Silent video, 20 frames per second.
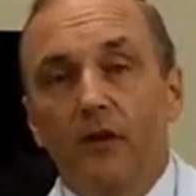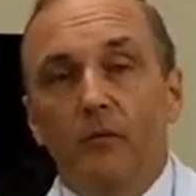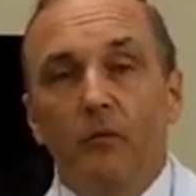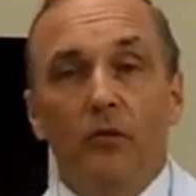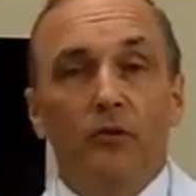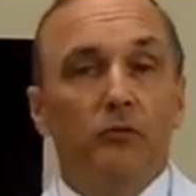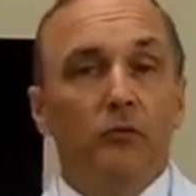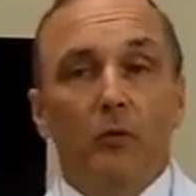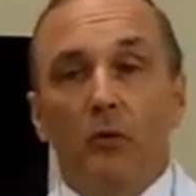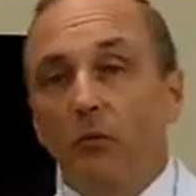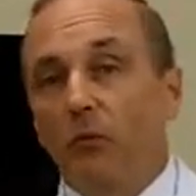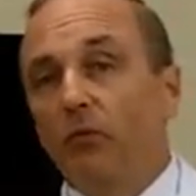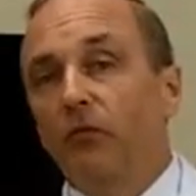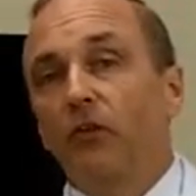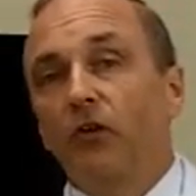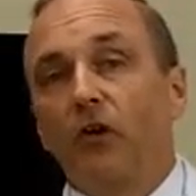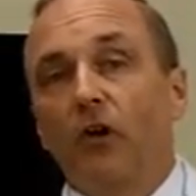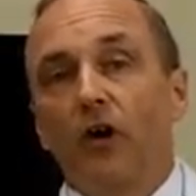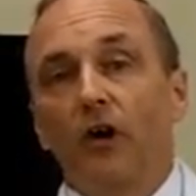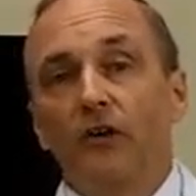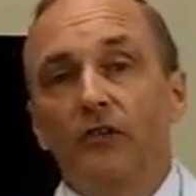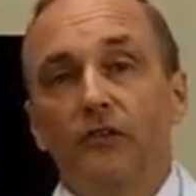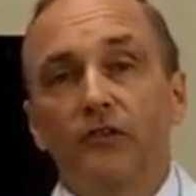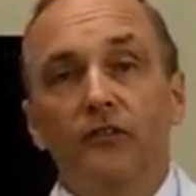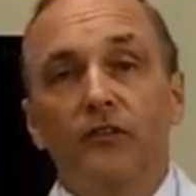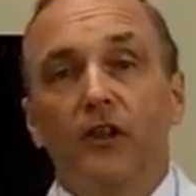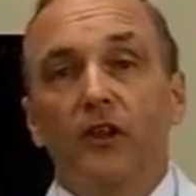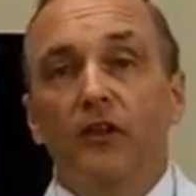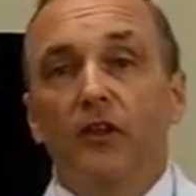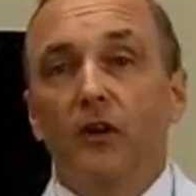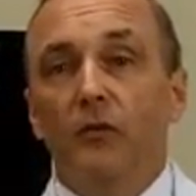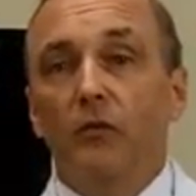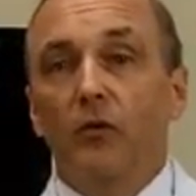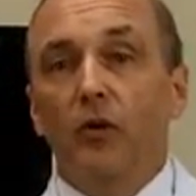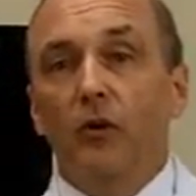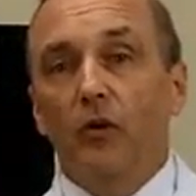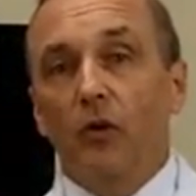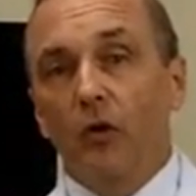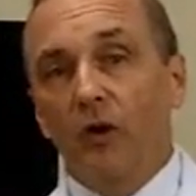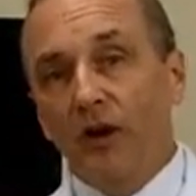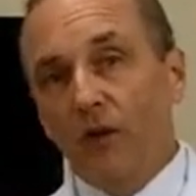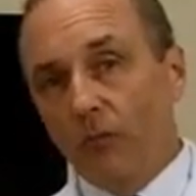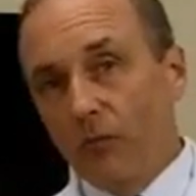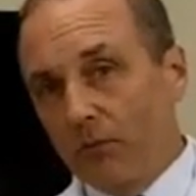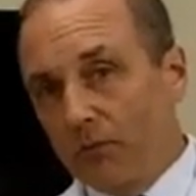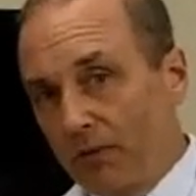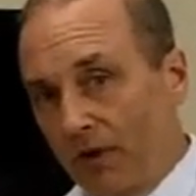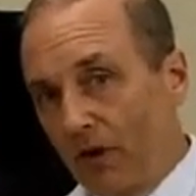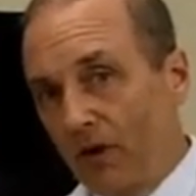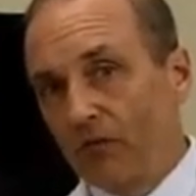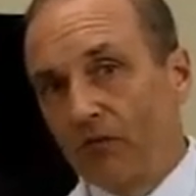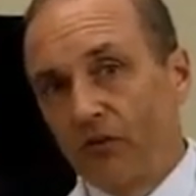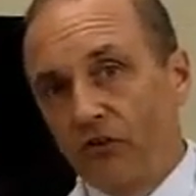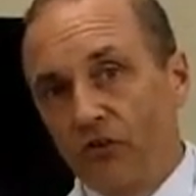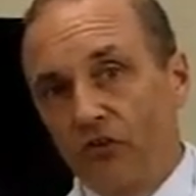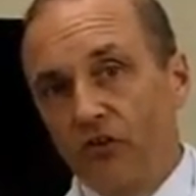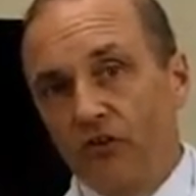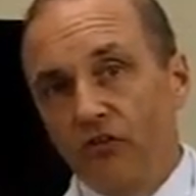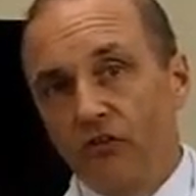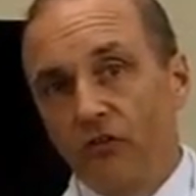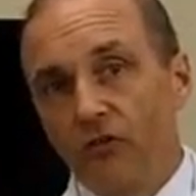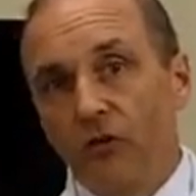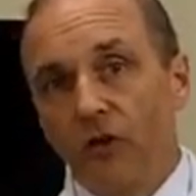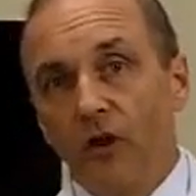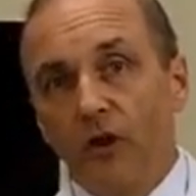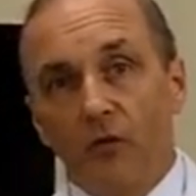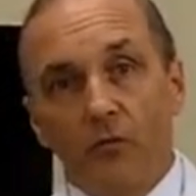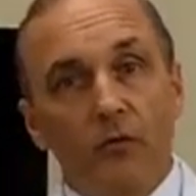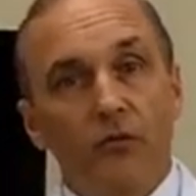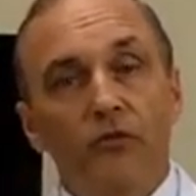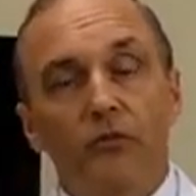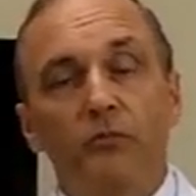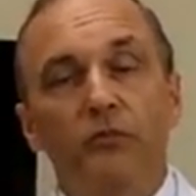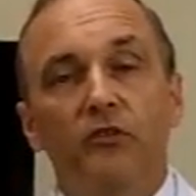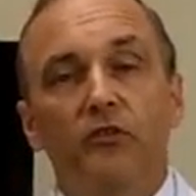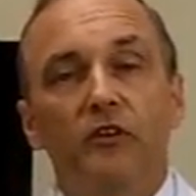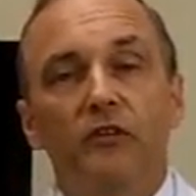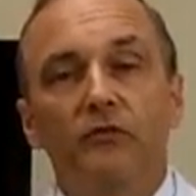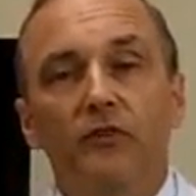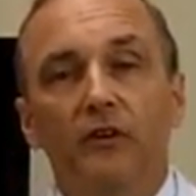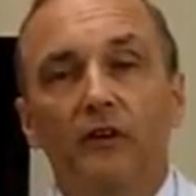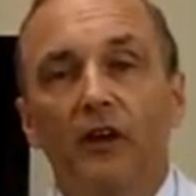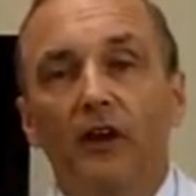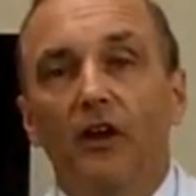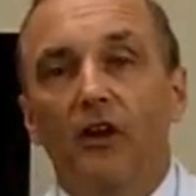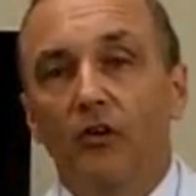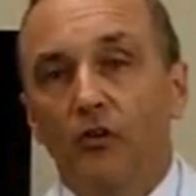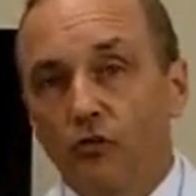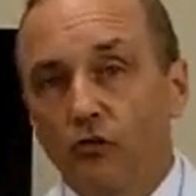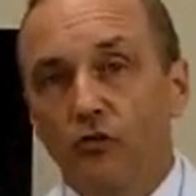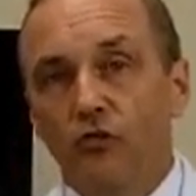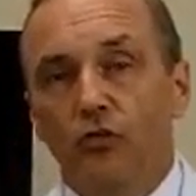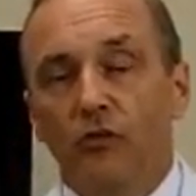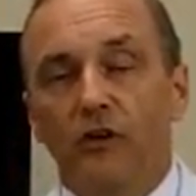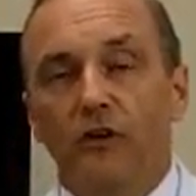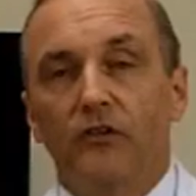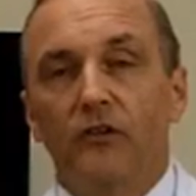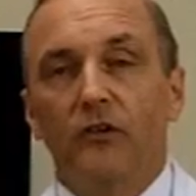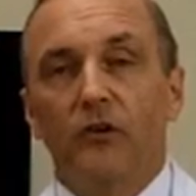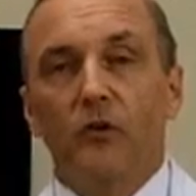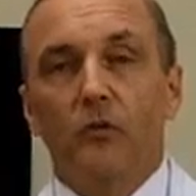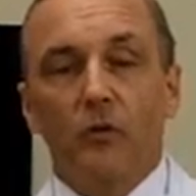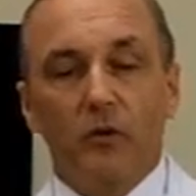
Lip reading: Once we remove the causes, then we're going to go ahead and repair the tissue with specific nutrients.